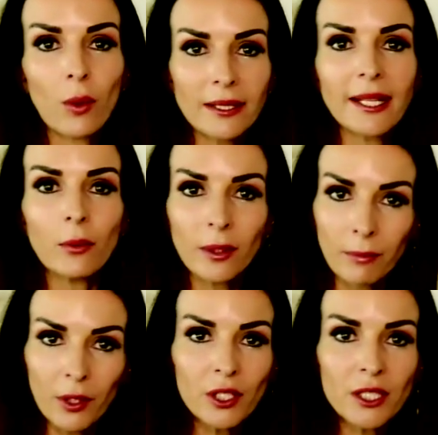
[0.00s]
Once they
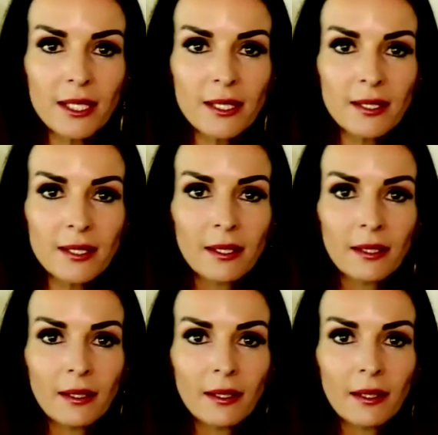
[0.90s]
would purchase,
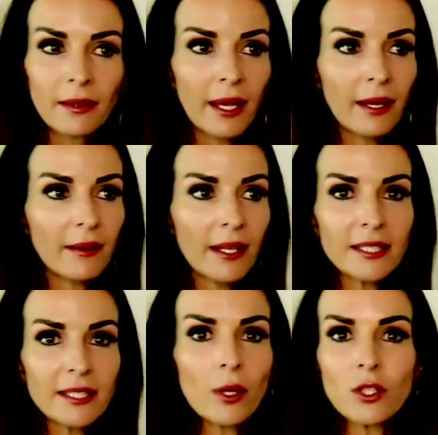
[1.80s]
then
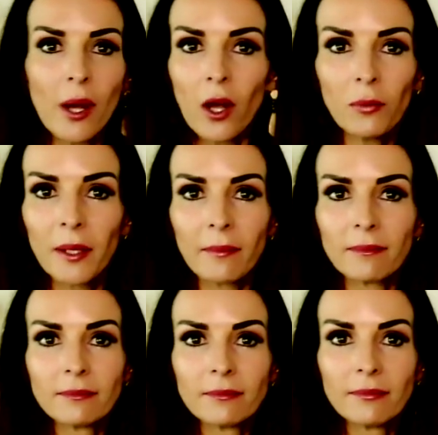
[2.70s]
there's no one to help
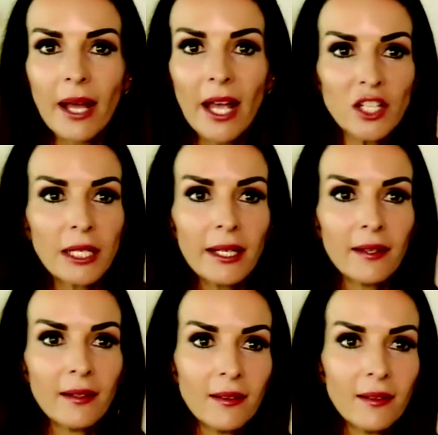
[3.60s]
them
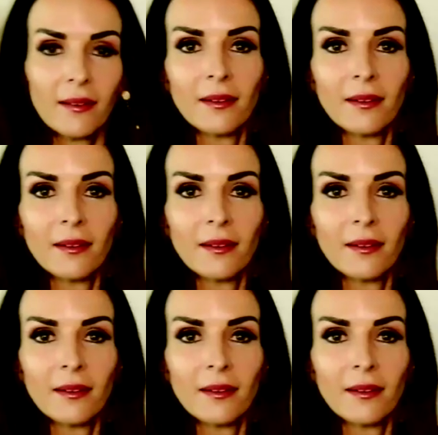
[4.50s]
actually